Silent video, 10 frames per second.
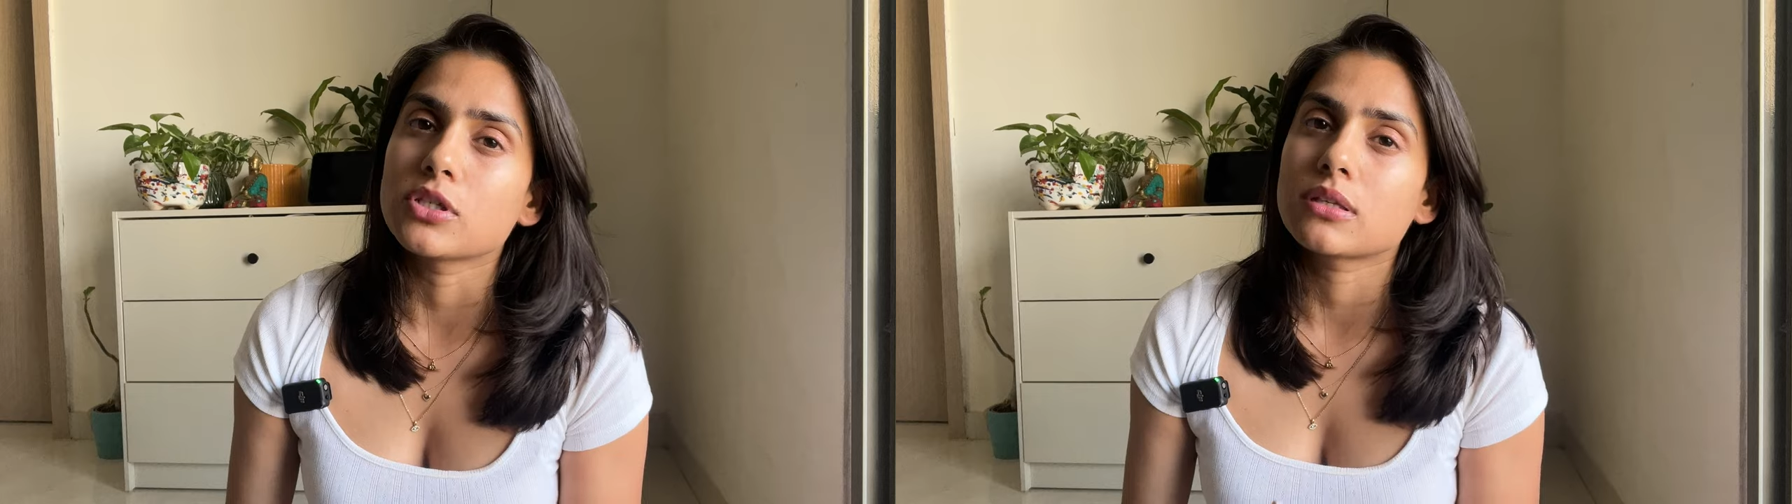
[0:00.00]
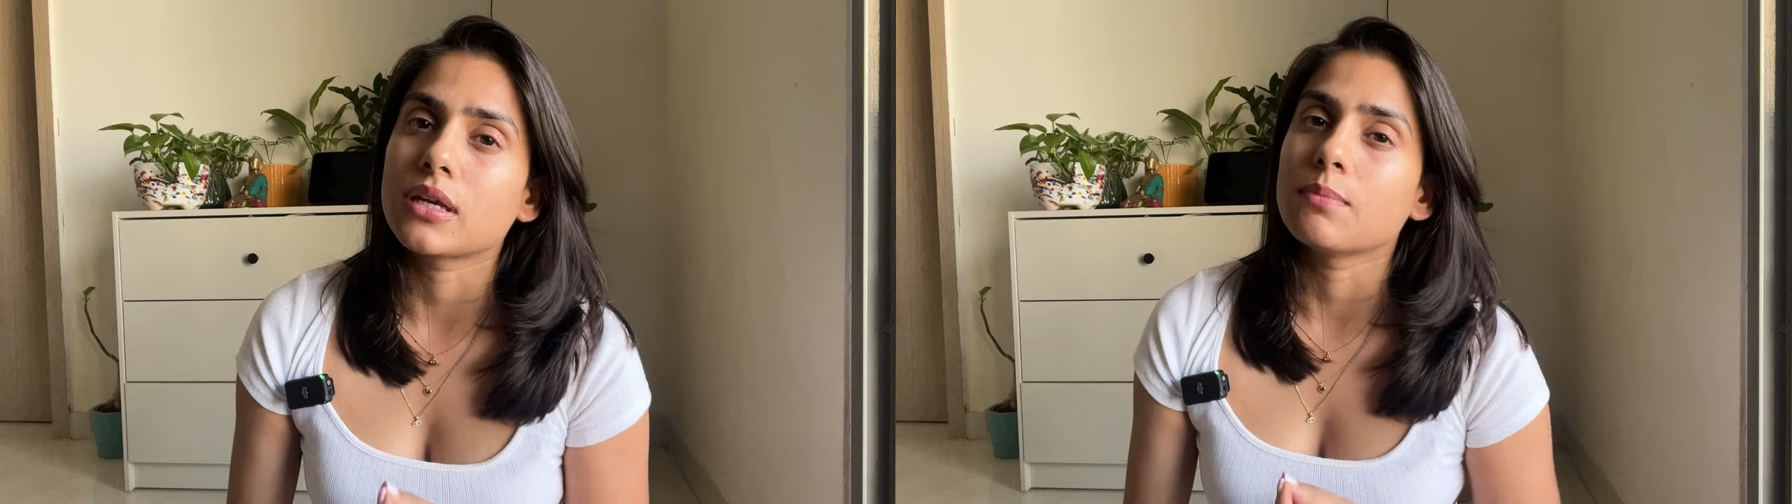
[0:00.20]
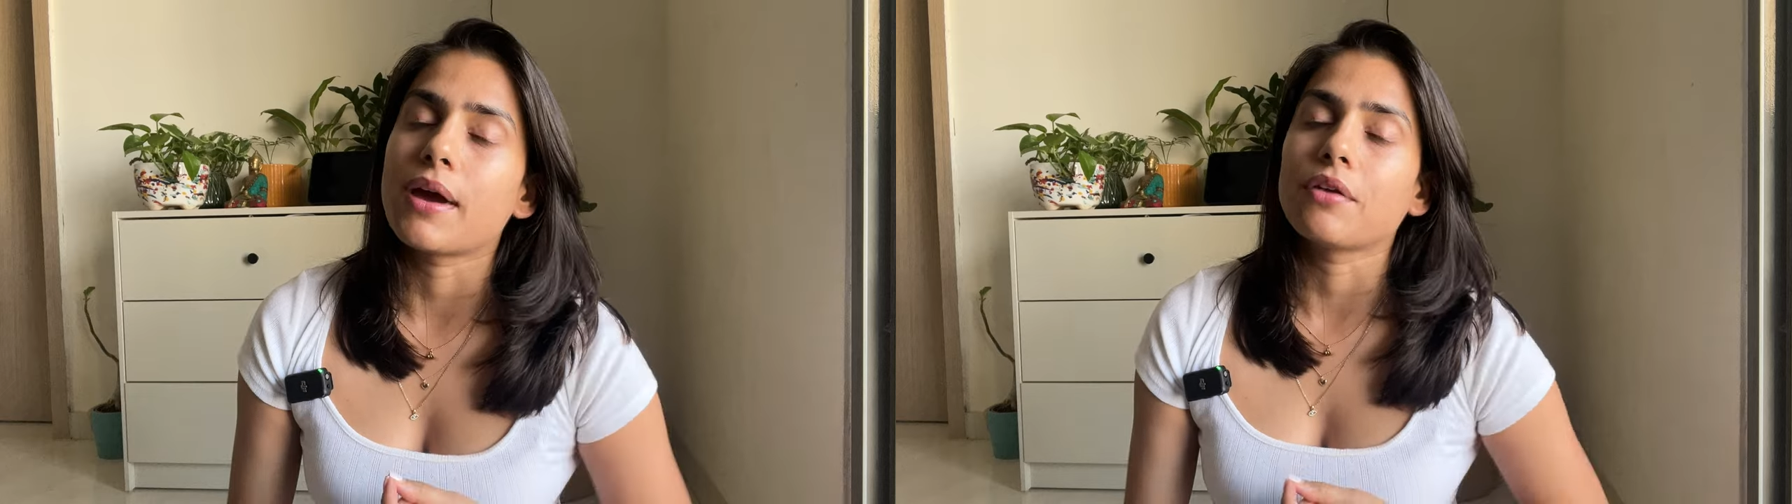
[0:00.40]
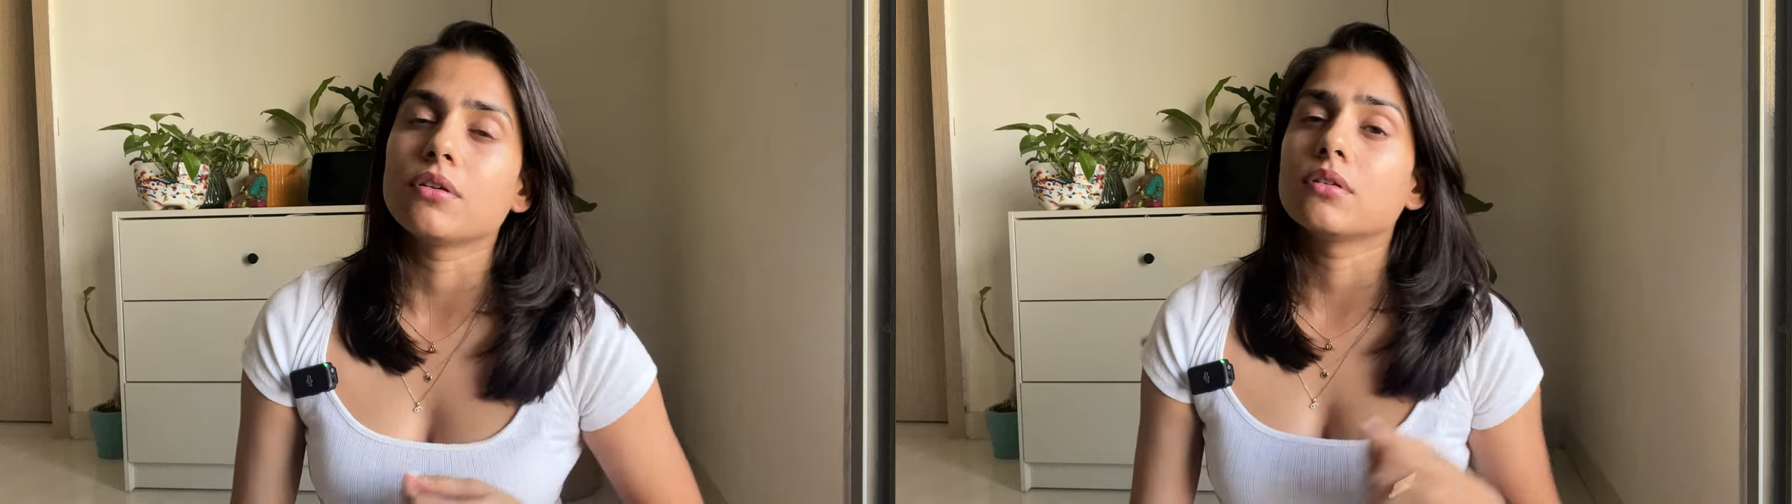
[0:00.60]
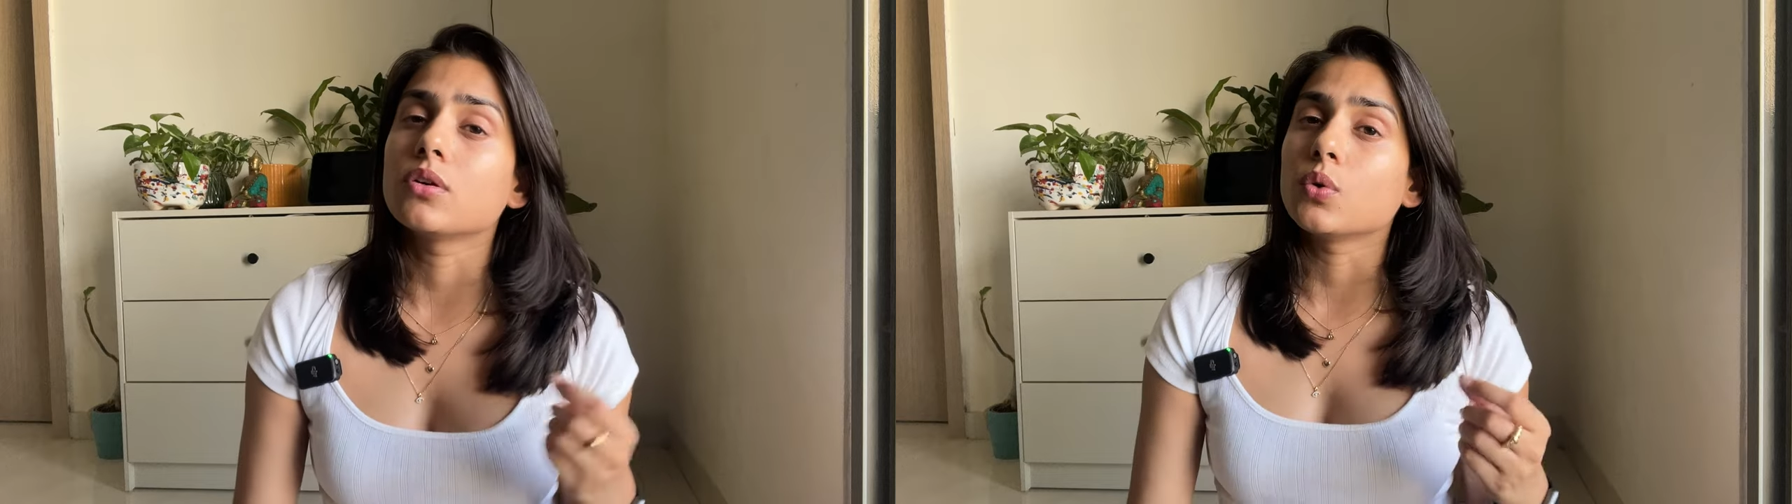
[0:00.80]
skin barrier,
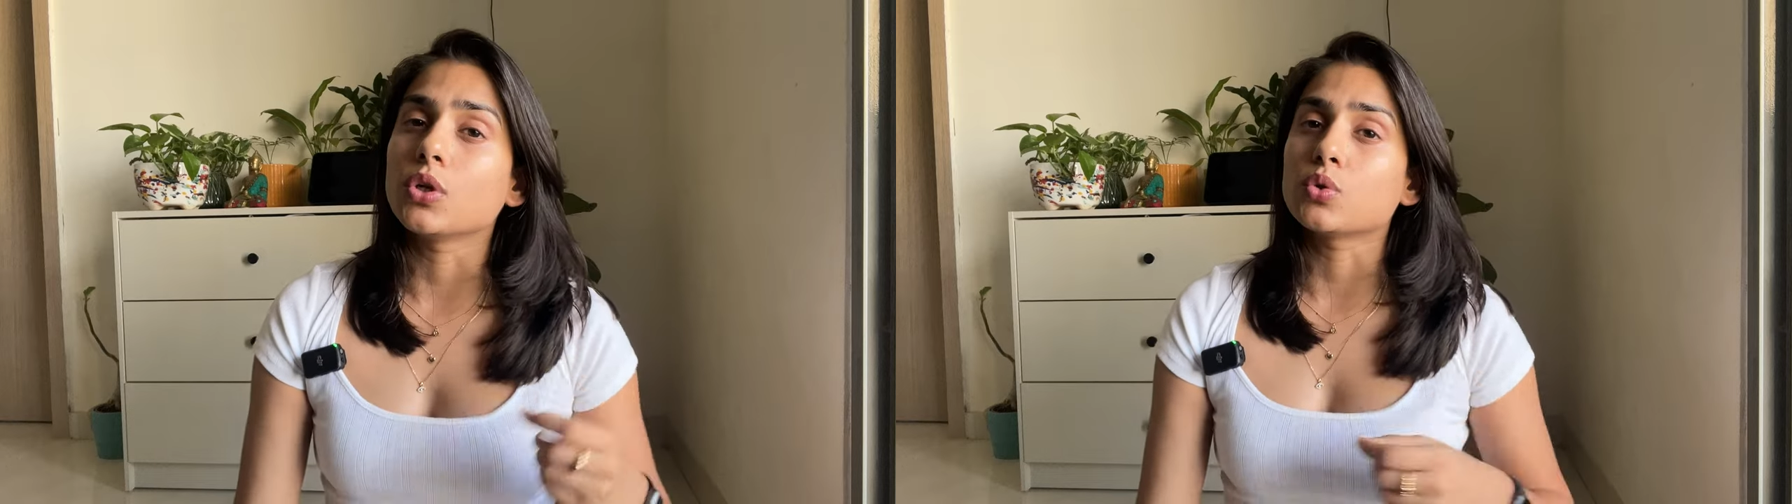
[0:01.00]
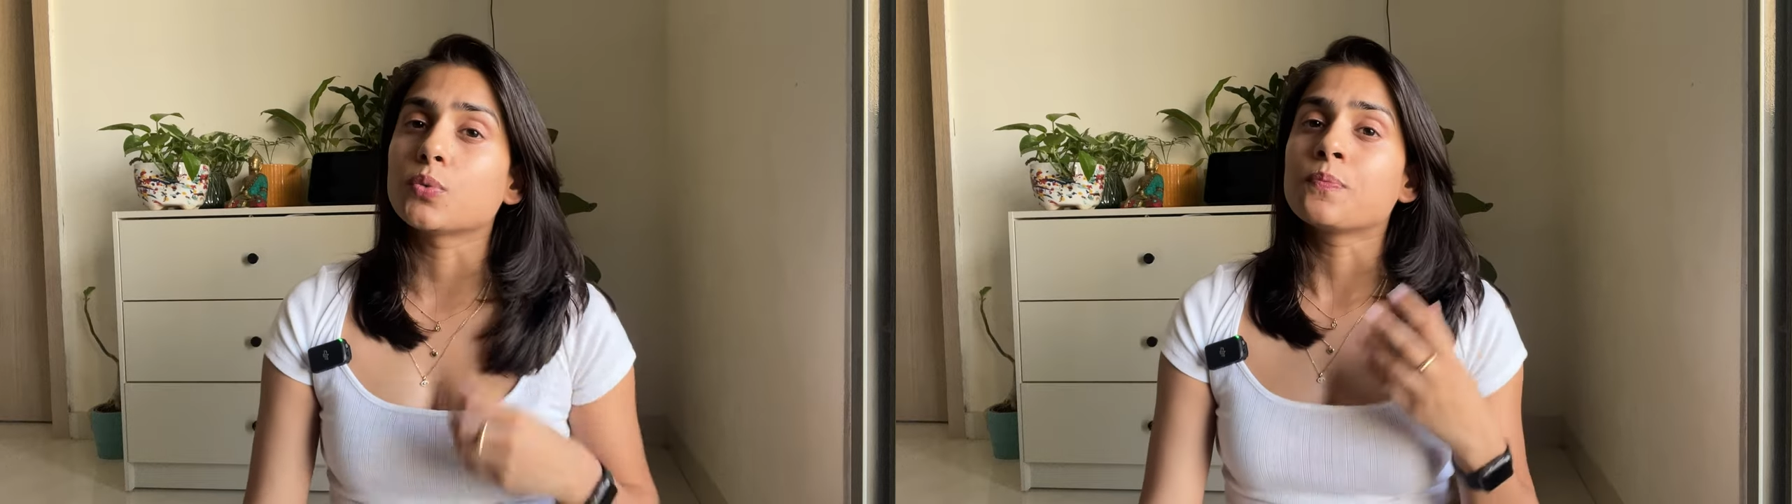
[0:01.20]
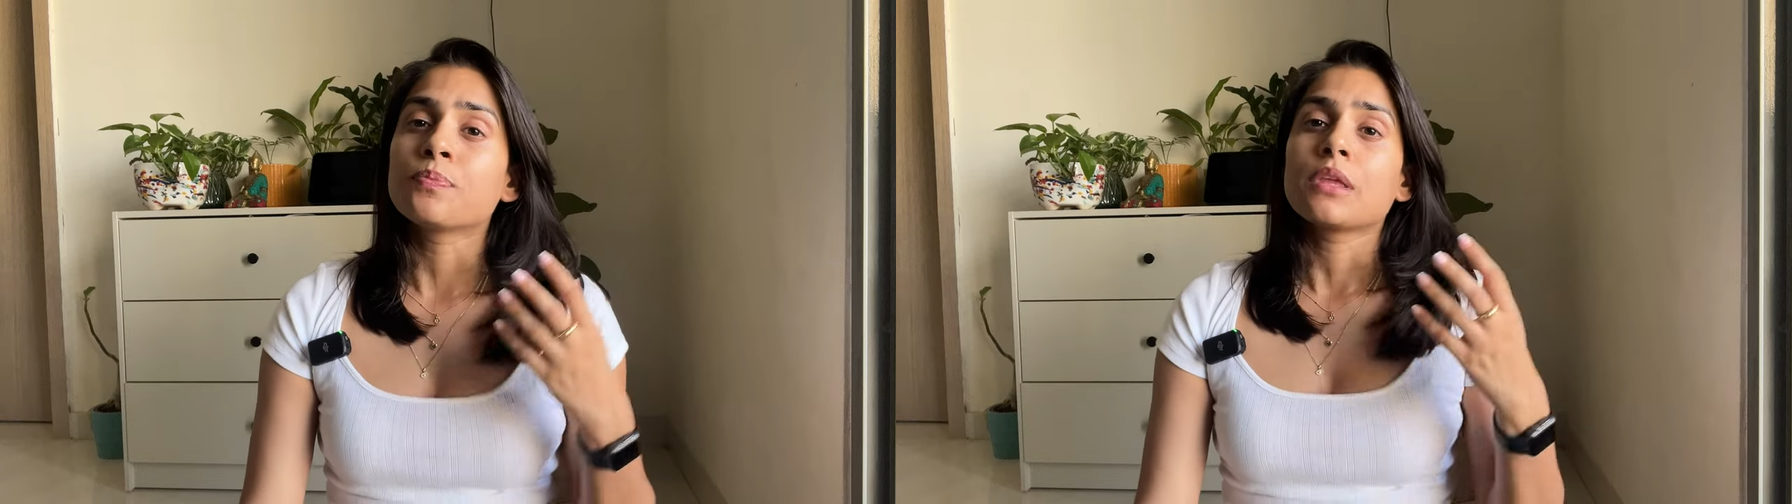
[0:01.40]
they're going to